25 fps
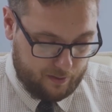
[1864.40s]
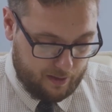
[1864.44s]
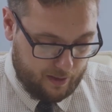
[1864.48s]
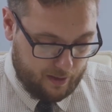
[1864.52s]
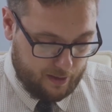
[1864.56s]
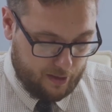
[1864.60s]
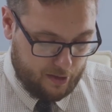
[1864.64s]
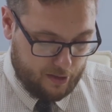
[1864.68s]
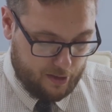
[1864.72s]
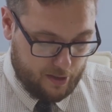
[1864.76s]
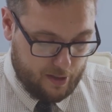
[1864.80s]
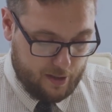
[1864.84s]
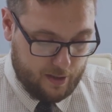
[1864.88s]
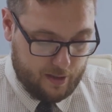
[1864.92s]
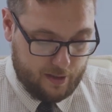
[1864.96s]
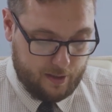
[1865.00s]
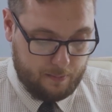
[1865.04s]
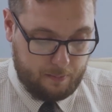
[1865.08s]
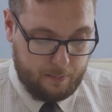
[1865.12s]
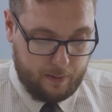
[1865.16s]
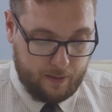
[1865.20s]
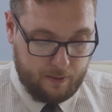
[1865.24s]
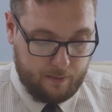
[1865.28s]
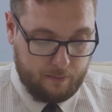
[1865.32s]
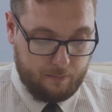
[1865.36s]
has first
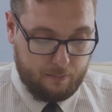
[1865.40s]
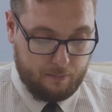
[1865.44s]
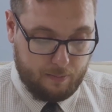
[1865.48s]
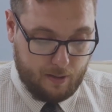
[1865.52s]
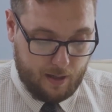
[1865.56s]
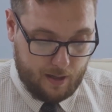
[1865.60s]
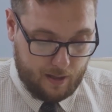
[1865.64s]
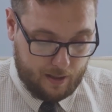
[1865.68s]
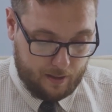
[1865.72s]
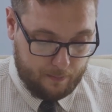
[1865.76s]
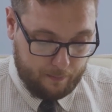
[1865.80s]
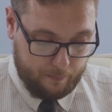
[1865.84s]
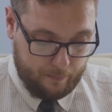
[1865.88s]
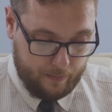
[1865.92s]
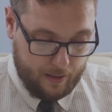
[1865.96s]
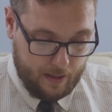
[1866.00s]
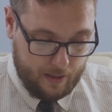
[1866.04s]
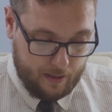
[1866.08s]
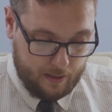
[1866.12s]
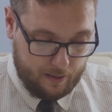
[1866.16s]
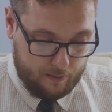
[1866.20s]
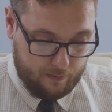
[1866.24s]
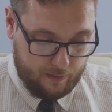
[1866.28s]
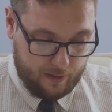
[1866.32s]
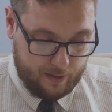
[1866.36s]
marriage 21st
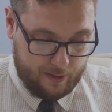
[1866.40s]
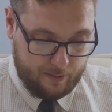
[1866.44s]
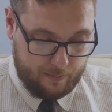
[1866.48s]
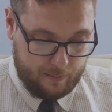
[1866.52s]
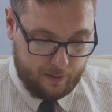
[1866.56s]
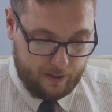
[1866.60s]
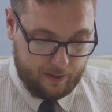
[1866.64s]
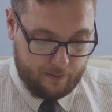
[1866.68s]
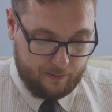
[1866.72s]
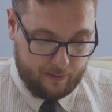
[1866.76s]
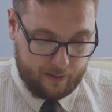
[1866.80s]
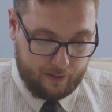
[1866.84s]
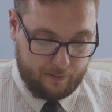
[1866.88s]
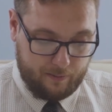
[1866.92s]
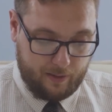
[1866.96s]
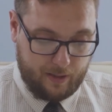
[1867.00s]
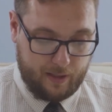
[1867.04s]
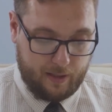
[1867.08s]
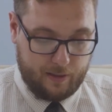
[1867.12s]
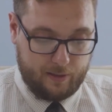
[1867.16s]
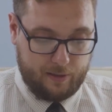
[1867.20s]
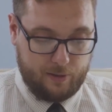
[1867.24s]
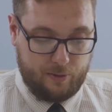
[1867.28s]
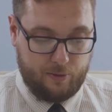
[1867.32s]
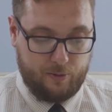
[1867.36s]
January of
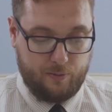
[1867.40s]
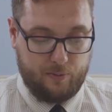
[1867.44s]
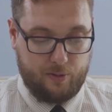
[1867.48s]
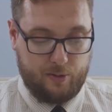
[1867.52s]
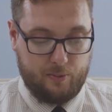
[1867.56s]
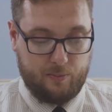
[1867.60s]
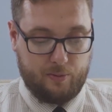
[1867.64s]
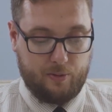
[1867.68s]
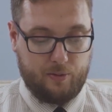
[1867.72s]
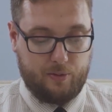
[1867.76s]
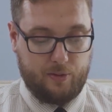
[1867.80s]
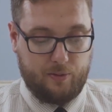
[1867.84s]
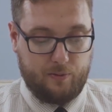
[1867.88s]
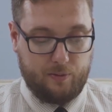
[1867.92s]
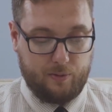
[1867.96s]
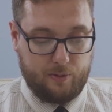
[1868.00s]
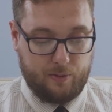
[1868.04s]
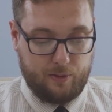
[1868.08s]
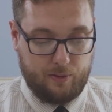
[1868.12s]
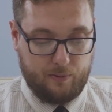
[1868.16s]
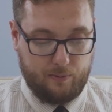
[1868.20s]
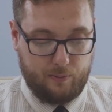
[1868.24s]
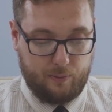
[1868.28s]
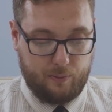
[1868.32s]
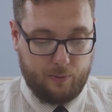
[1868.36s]
1890 at
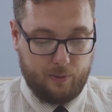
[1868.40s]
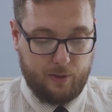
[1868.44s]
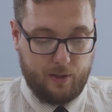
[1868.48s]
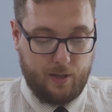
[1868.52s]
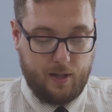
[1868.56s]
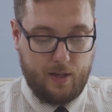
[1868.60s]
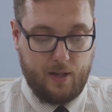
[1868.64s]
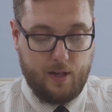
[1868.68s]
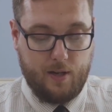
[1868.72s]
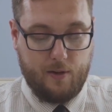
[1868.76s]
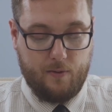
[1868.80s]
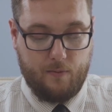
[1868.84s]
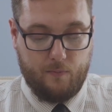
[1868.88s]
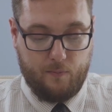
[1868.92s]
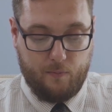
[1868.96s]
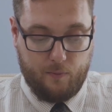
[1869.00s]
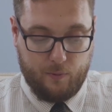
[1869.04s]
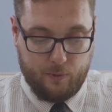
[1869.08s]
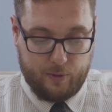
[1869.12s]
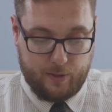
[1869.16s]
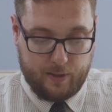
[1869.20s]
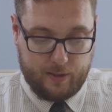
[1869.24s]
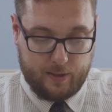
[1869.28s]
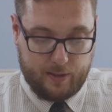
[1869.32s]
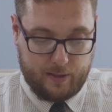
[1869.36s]
the age of
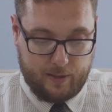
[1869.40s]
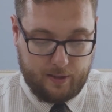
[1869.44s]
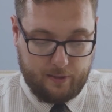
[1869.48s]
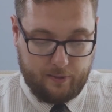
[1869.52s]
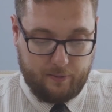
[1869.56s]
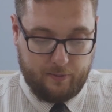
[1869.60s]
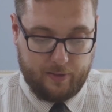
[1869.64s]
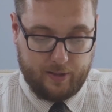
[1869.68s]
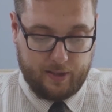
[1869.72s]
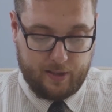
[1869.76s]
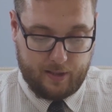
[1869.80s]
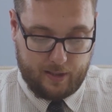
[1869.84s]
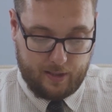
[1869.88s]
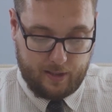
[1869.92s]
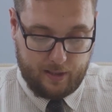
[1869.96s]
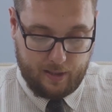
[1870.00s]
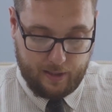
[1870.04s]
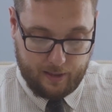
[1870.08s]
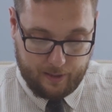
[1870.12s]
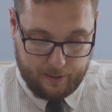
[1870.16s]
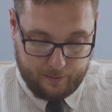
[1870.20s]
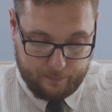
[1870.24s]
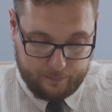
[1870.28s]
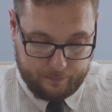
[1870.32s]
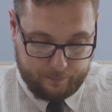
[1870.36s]
20.
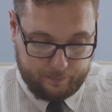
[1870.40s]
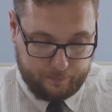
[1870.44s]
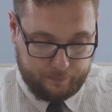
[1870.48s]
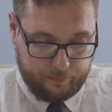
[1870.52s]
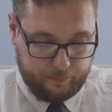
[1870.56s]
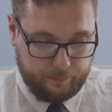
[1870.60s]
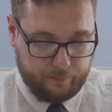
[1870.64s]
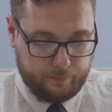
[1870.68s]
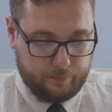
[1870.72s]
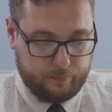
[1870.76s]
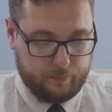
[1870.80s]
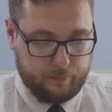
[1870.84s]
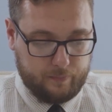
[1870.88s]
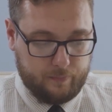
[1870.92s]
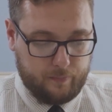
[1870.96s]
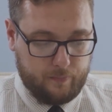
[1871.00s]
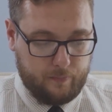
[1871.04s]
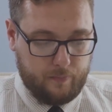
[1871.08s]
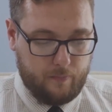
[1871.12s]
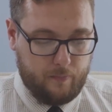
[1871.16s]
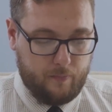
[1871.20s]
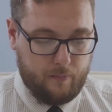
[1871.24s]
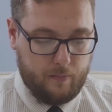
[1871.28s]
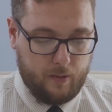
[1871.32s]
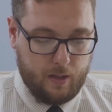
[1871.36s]
And
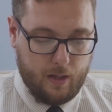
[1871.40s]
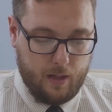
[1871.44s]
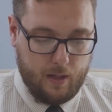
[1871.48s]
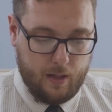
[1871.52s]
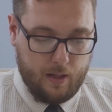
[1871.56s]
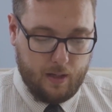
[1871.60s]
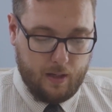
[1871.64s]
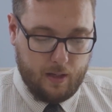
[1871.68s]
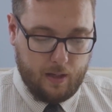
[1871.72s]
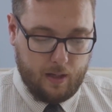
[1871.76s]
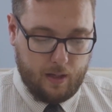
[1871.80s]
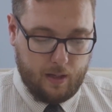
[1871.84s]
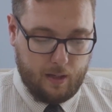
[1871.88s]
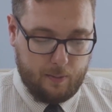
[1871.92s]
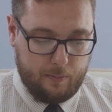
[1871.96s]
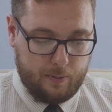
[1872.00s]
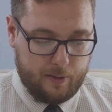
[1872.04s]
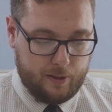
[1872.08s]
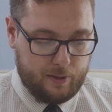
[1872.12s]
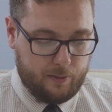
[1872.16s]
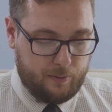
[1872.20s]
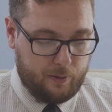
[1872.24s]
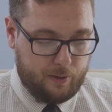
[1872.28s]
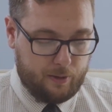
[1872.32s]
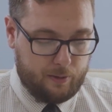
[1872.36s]
he originates
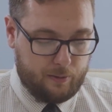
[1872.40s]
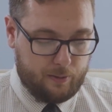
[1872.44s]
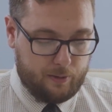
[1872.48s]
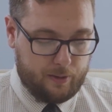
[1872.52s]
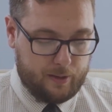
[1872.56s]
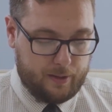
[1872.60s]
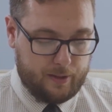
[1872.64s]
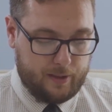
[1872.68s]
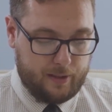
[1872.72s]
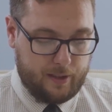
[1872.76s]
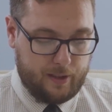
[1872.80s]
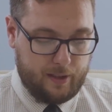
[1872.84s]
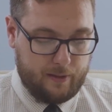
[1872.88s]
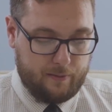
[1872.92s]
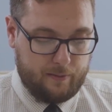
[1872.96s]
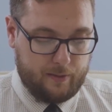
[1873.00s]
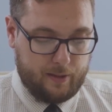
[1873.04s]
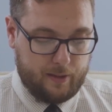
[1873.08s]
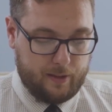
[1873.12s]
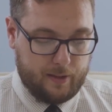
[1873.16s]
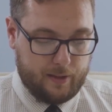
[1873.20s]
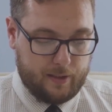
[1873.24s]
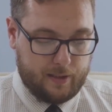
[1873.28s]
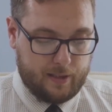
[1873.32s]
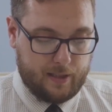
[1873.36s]
from Sarali
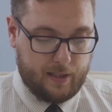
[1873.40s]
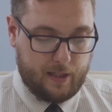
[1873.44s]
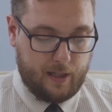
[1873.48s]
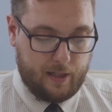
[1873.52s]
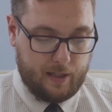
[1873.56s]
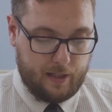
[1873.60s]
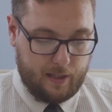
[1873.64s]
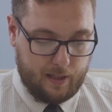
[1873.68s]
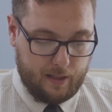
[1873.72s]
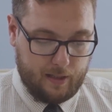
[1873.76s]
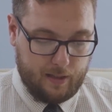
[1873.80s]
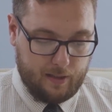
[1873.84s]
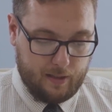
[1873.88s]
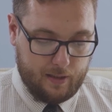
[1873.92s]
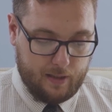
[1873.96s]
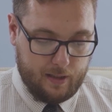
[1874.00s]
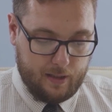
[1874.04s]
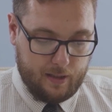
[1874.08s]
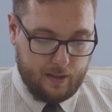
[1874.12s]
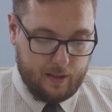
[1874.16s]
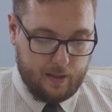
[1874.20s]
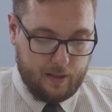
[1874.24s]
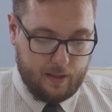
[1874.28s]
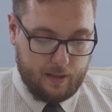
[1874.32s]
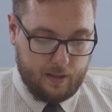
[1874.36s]
village,
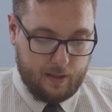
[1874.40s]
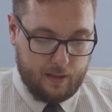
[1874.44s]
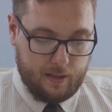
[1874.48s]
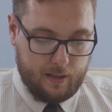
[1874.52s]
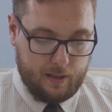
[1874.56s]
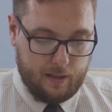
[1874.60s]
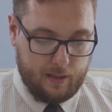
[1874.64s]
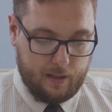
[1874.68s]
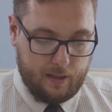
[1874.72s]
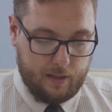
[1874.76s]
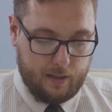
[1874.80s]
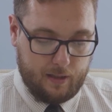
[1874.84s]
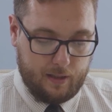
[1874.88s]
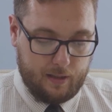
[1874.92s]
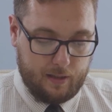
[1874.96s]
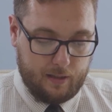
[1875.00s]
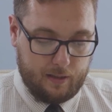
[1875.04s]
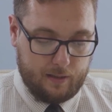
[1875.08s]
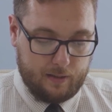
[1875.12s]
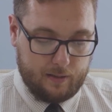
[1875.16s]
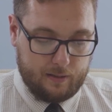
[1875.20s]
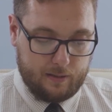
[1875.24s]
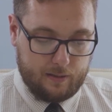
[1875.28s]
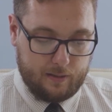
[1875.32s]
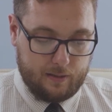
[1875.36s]
and his wife